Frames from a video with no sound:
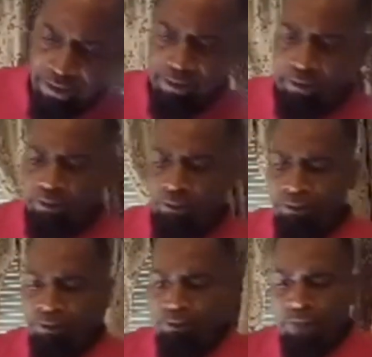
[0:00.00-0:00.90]

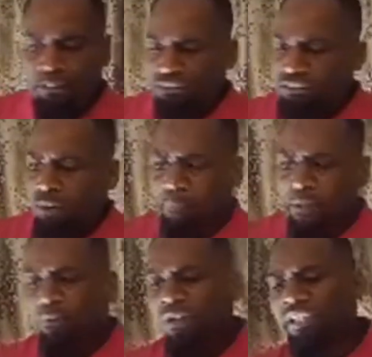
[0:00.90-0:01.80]
Amen. Some
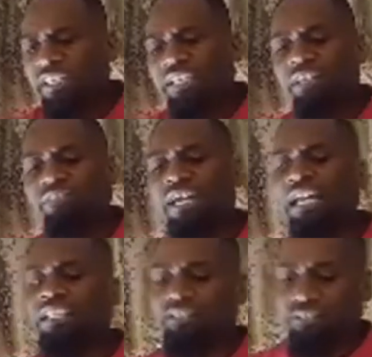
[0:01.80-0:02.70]
people are in need of
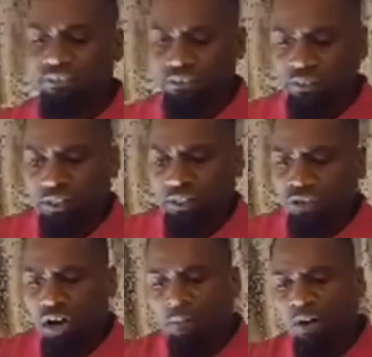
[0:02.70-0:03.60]
healings.
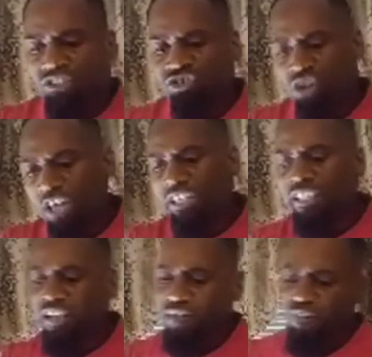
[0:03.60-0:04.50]
Some are struggling
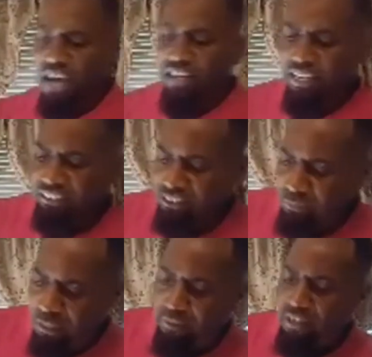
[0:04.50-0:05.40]
in their finances.
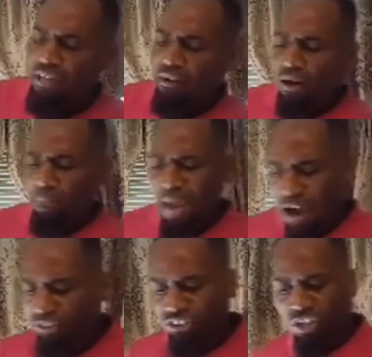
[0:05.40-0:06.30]
Many uh,
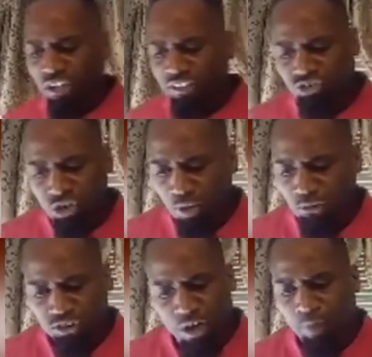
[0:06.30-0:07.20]
marriages are in
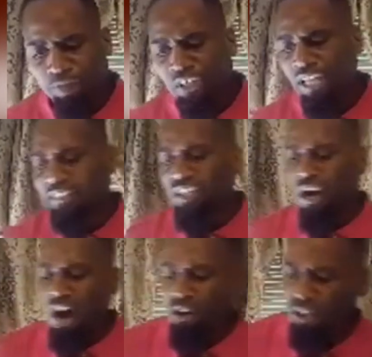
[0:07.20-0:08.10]
trouble. Some feel like they're
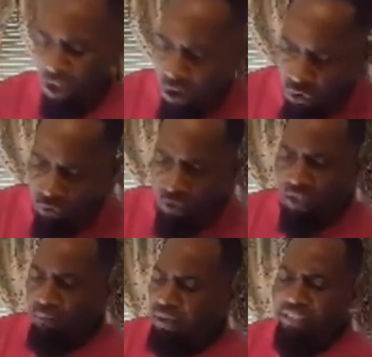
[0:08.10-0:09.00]
all alone.
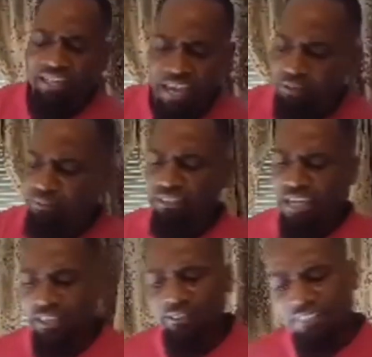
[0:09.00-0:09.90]
But I came
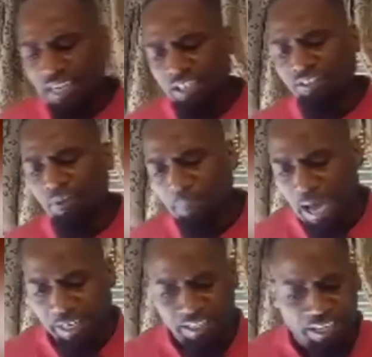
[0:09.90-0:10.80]
today to tell
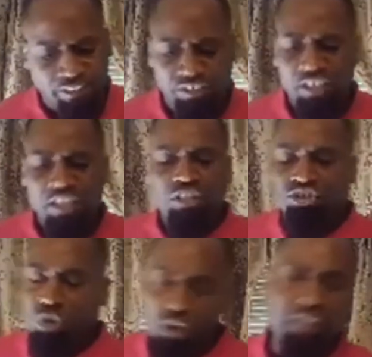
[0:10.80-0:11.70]
somebody that is
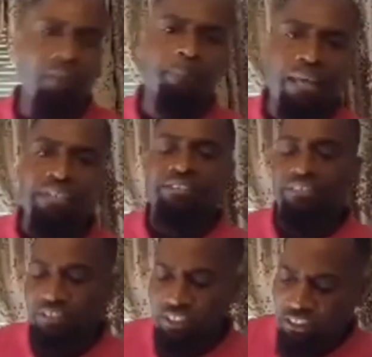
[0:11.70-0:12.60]
Truly a
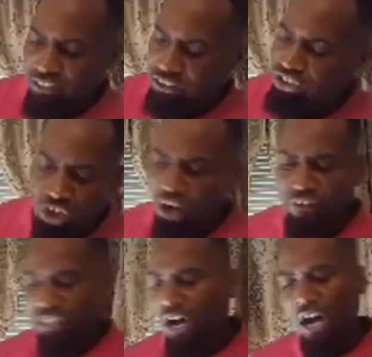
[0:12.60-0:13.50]
blessing to serve
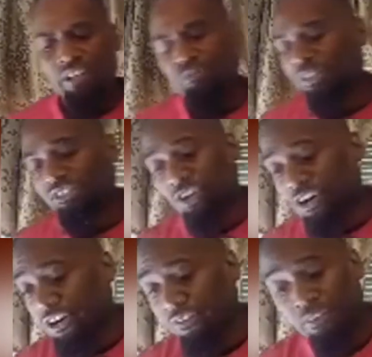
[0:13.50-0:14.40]
the God that we
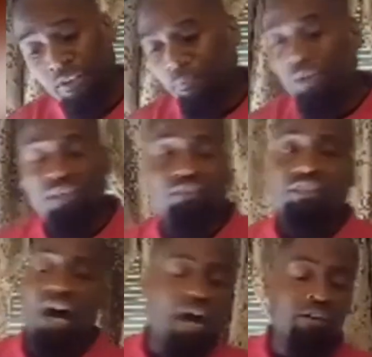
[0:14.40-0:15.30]
serve because the
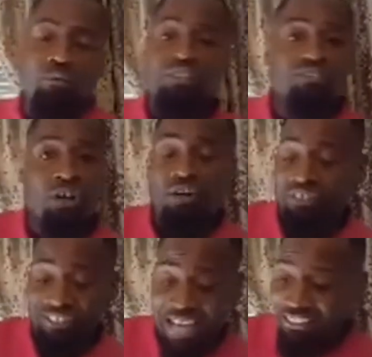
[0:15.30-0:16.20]
God that we serve
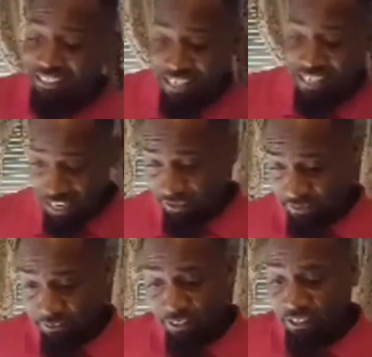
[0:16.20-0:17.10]
is not dead.
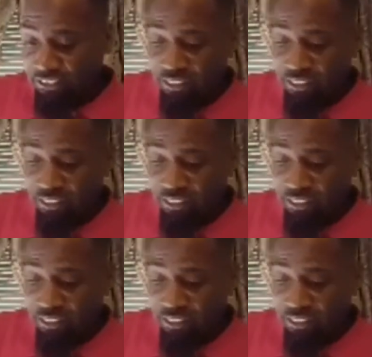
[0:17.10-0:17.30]
Yes.